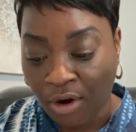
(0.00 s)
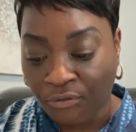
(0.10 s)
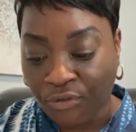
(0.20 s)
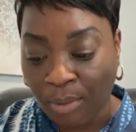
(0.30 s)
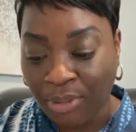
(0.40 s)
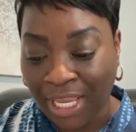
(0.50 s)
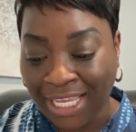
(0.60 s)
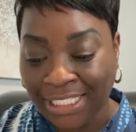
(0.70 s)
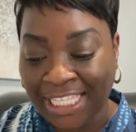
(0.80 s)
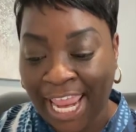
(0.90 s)
from
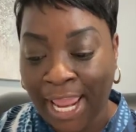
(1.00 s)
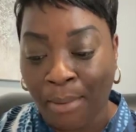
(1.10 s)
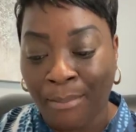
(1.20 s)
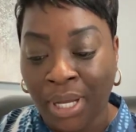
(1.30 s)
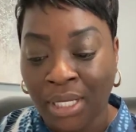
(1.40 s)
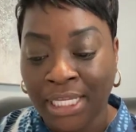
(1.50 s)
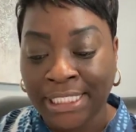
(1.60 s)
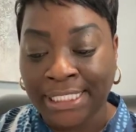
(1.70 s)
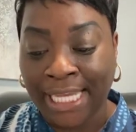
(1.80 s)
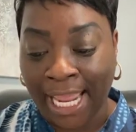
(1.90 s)
the exam
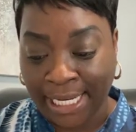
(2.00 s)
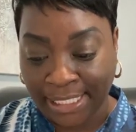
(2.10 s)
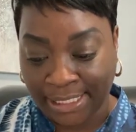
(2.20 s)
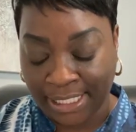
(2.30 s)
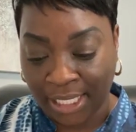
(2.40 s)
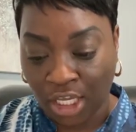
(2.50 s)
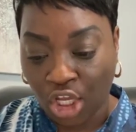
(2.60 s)
date